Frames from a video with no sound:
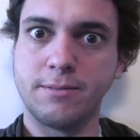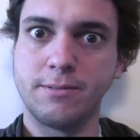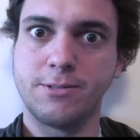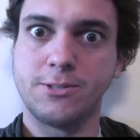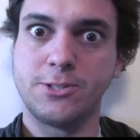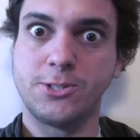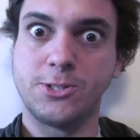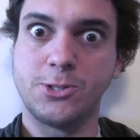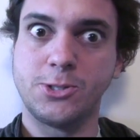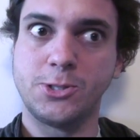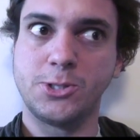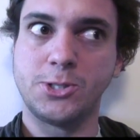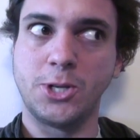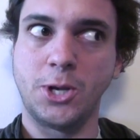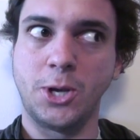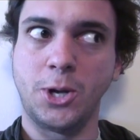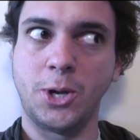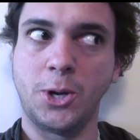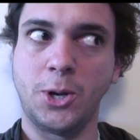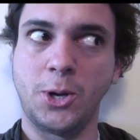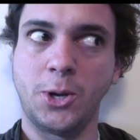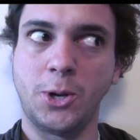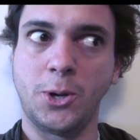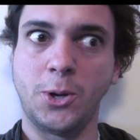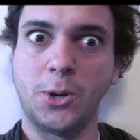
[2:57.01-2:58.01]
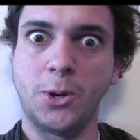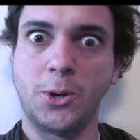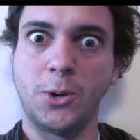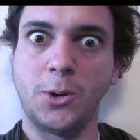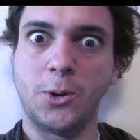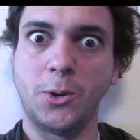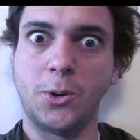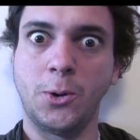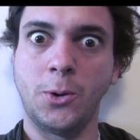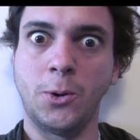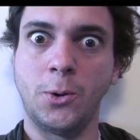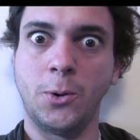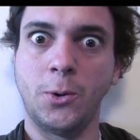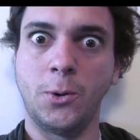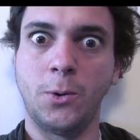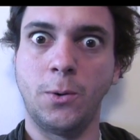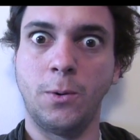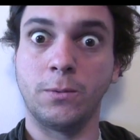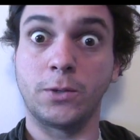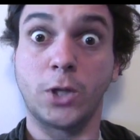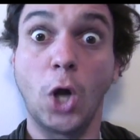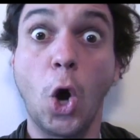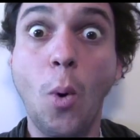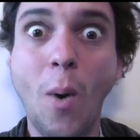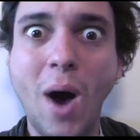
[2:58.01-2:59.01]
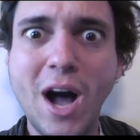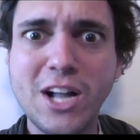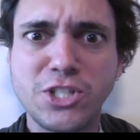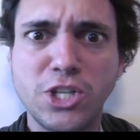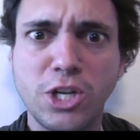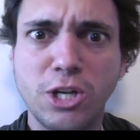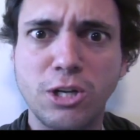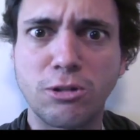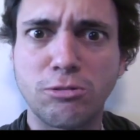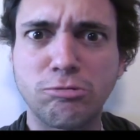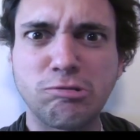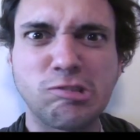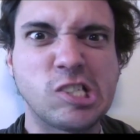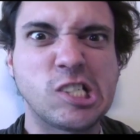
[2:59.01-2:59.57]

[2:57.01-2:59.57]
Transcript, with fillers: So, go watch it!